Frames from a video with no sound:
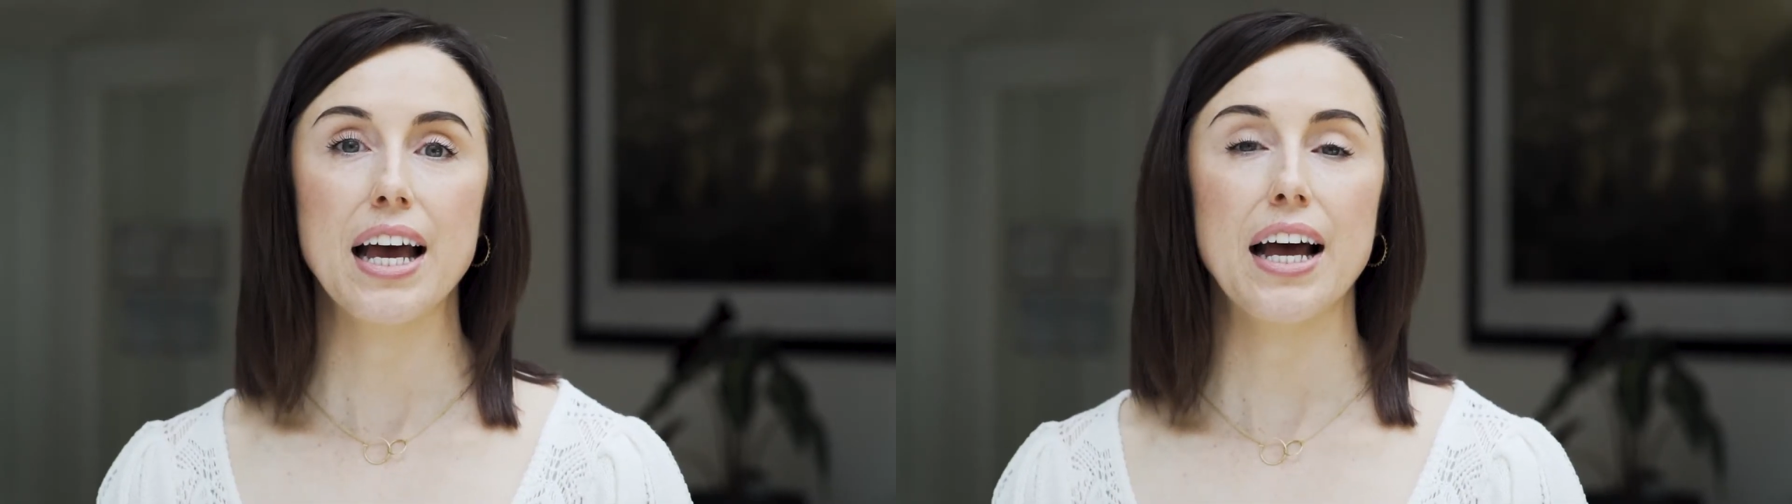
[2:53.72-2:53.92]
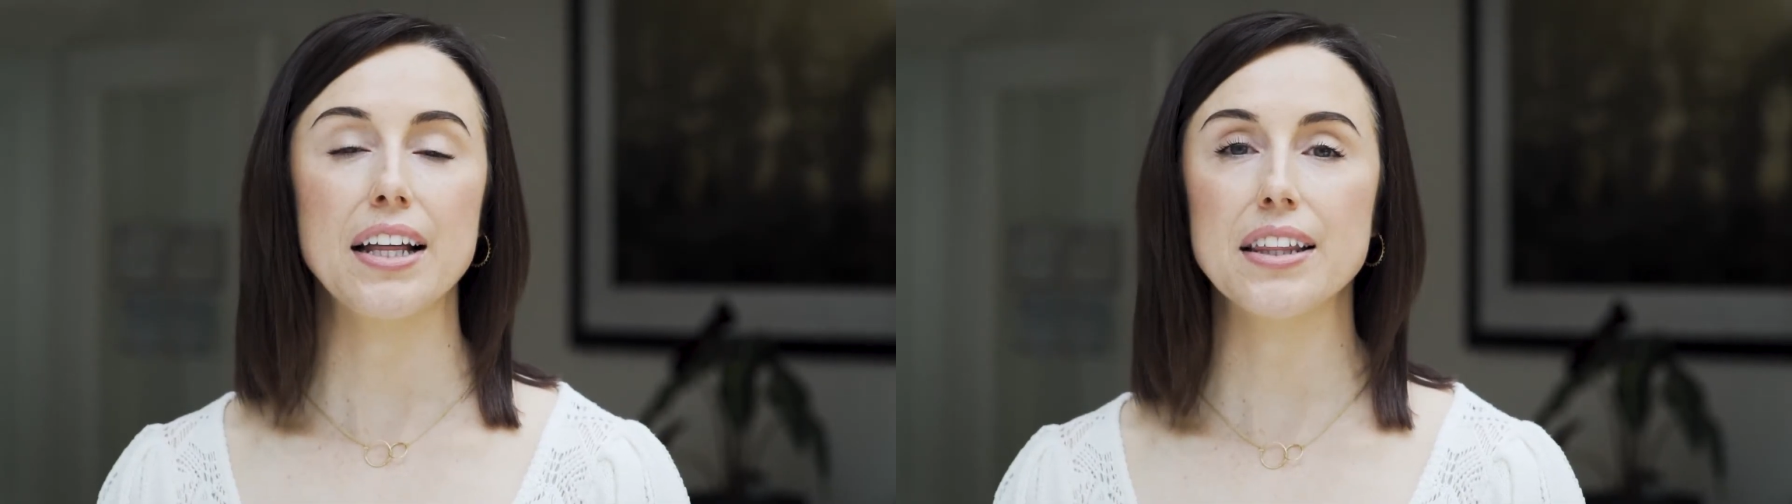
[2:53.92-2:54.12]

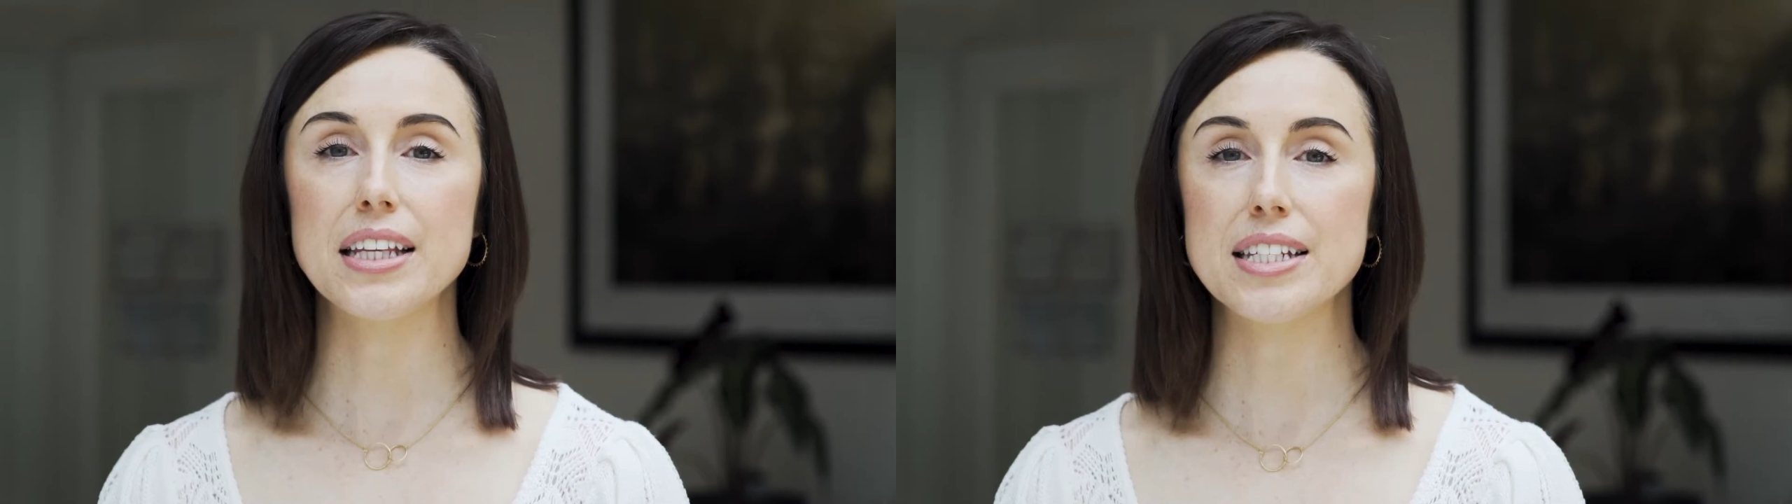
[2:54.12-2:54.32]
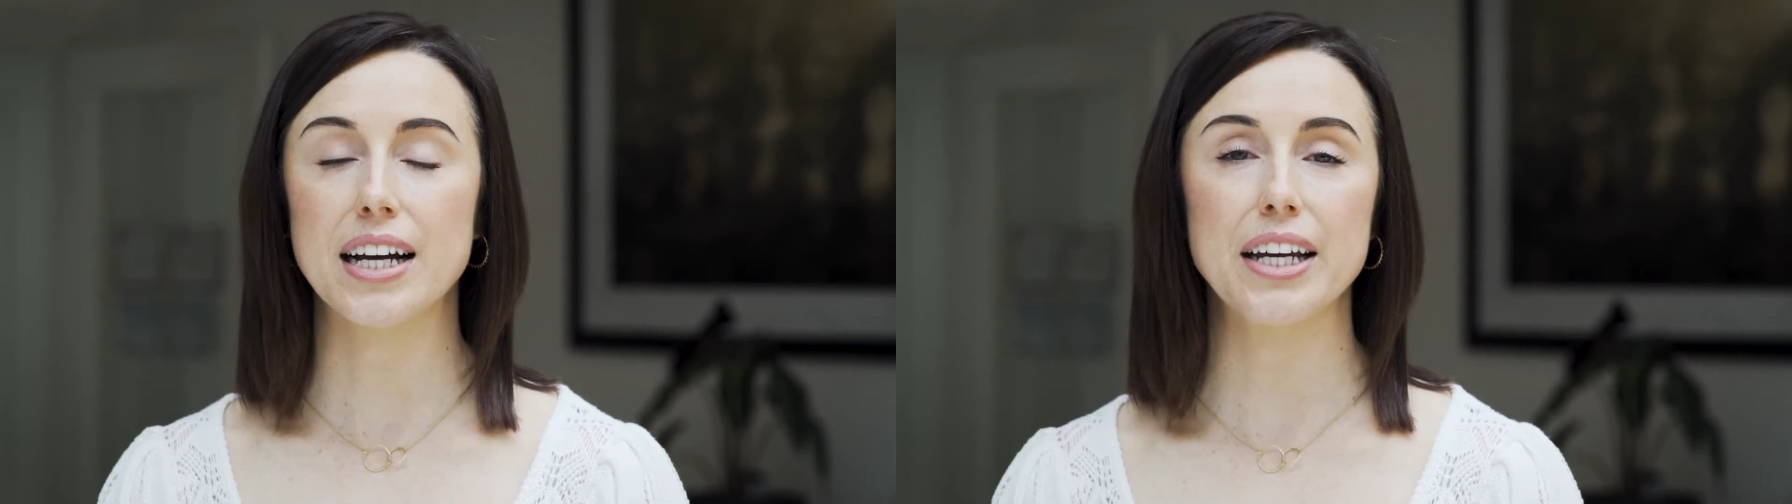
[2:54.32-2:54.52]
healthy
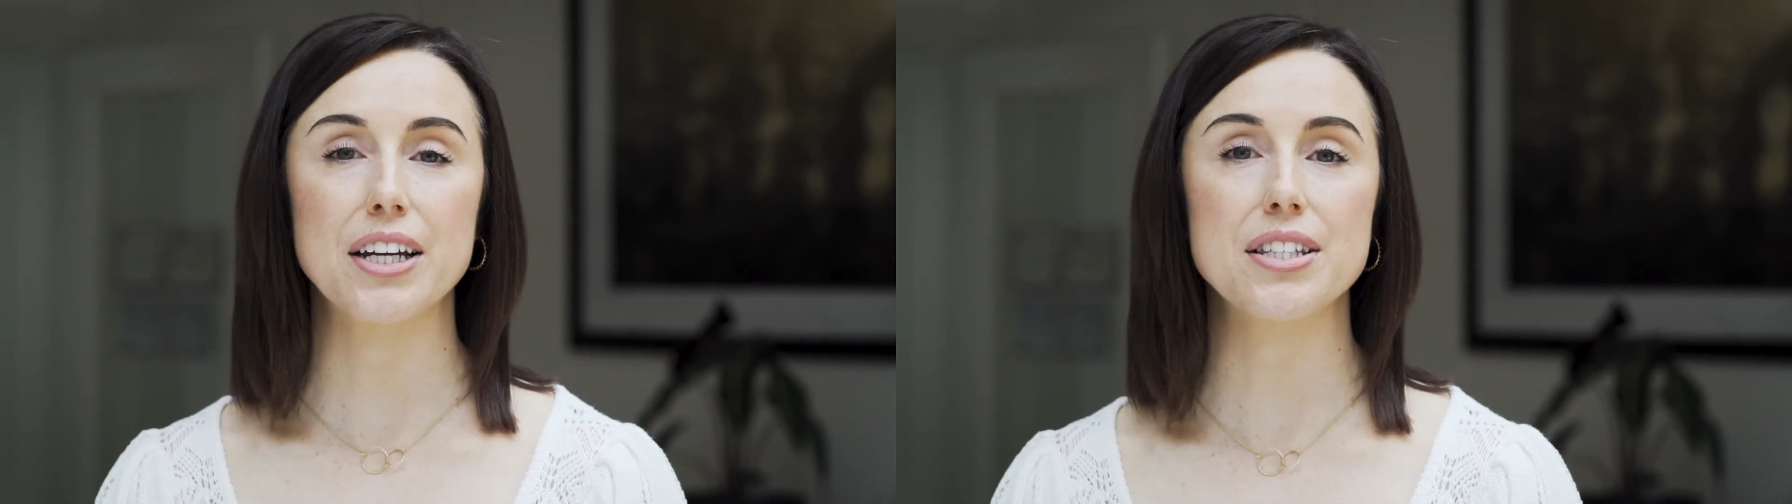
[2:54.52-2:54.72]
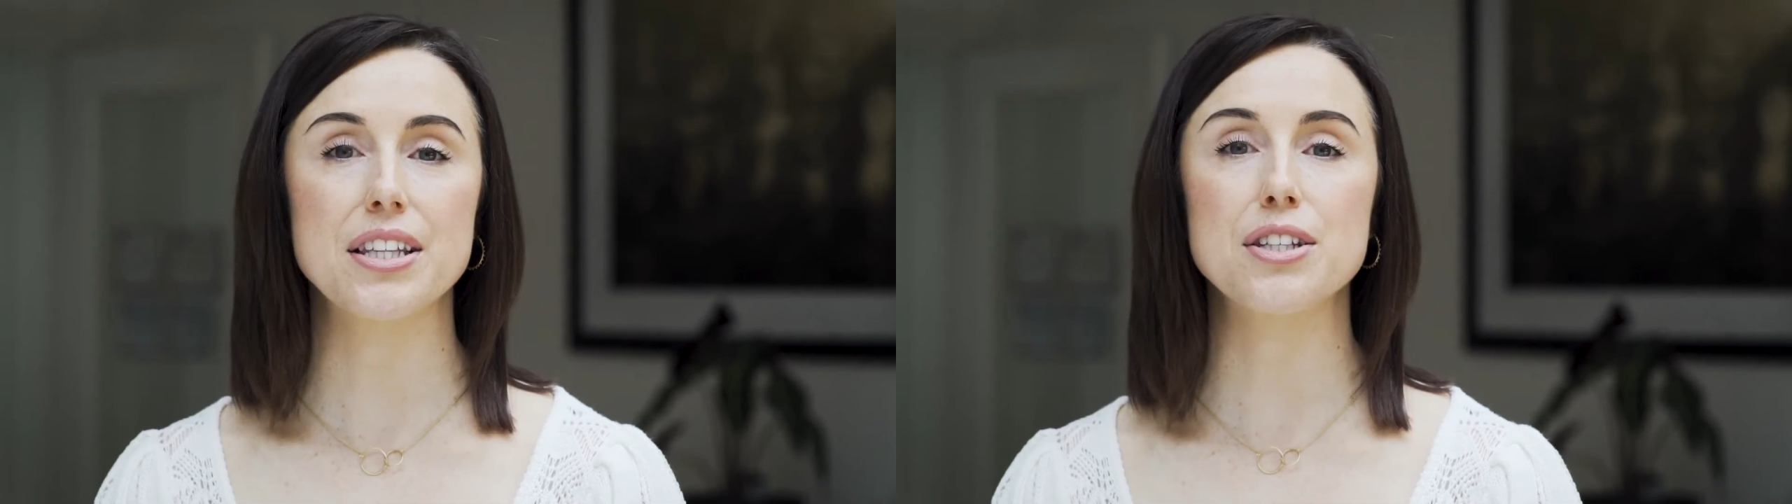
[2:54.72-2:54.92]

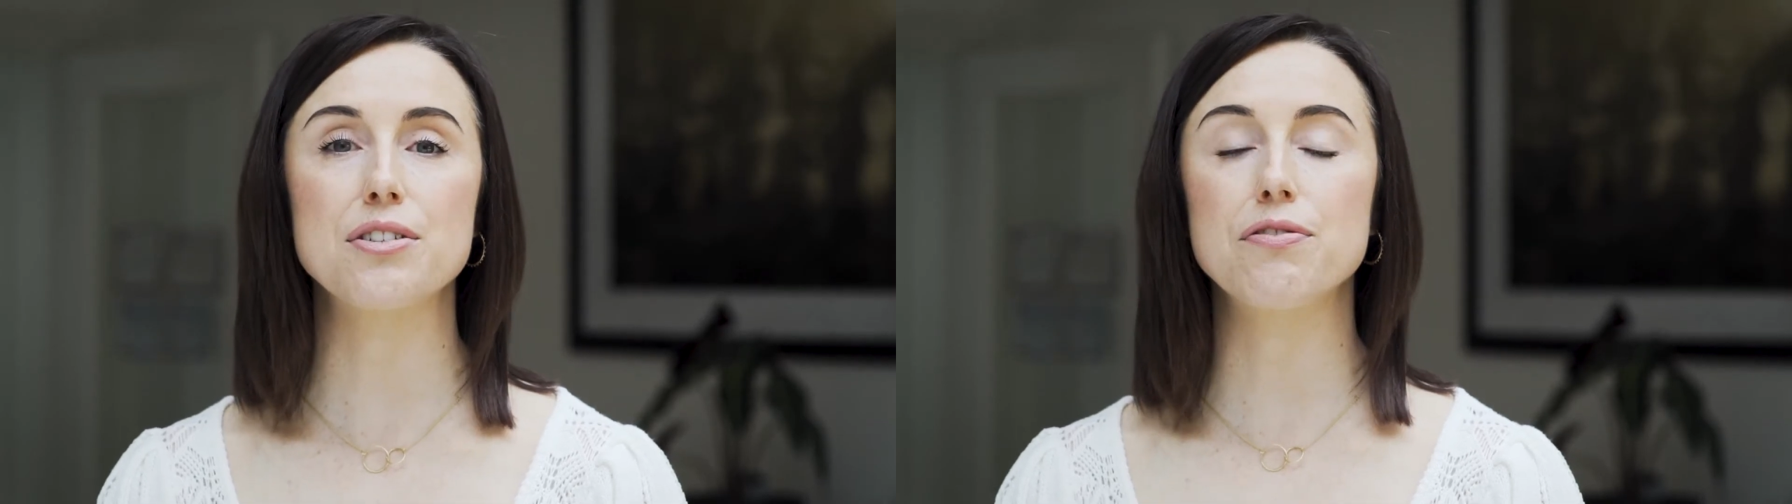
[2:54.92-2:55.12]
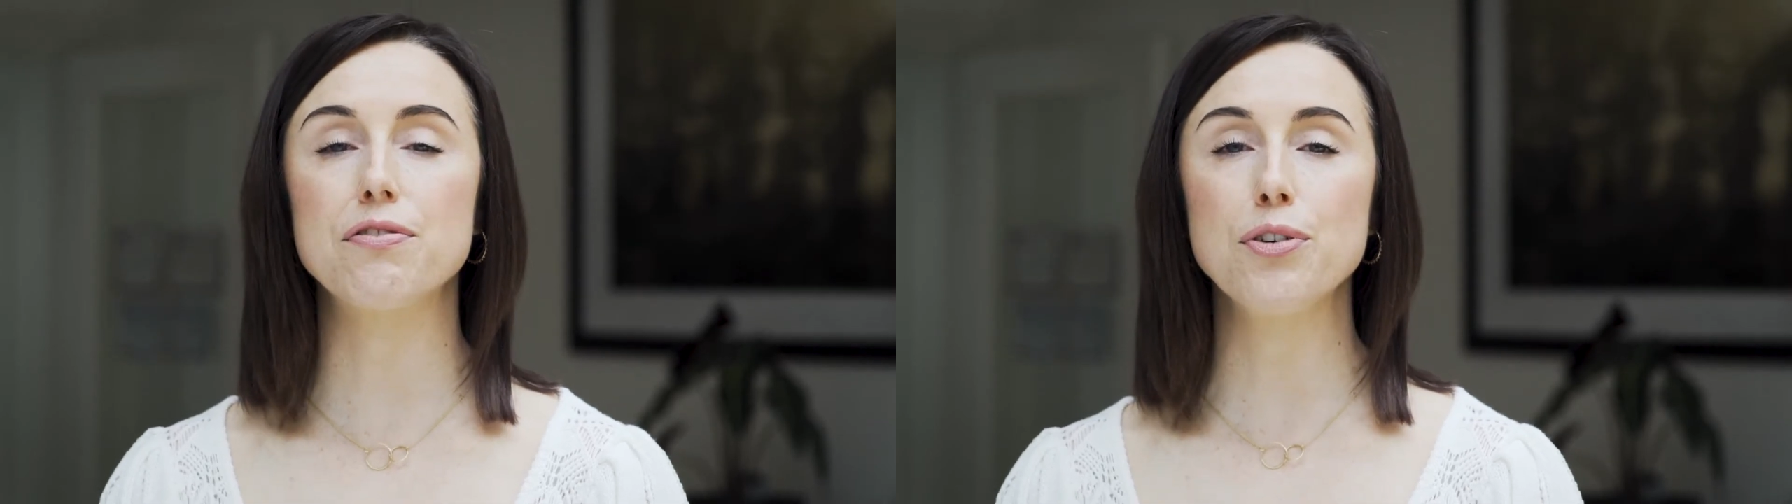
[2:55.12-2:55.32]
diet
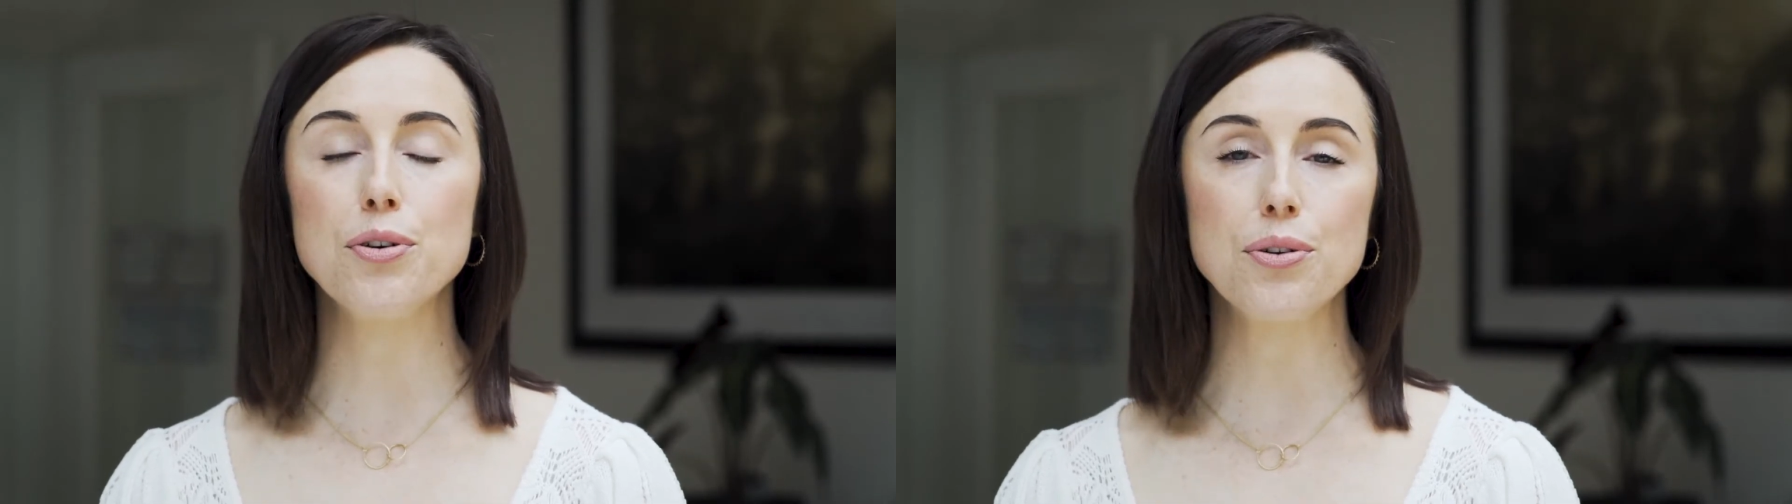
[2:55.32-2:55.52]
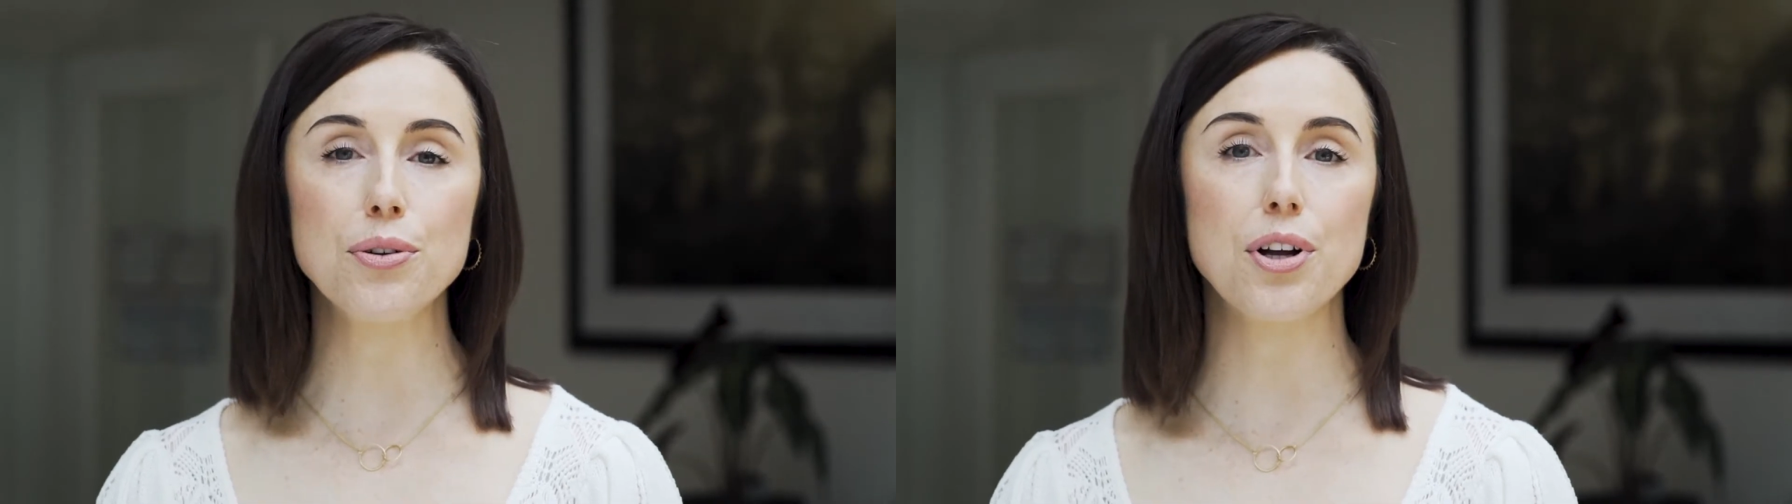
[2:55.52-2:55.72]
that's
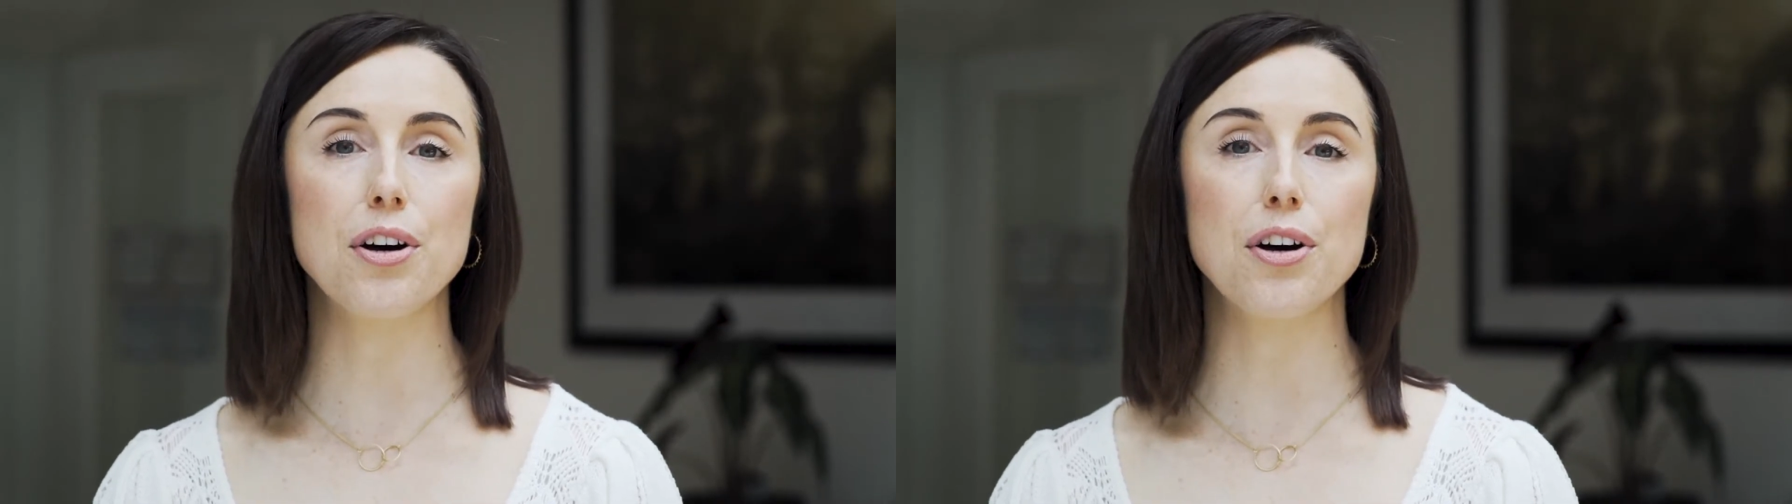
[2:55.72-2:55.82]
full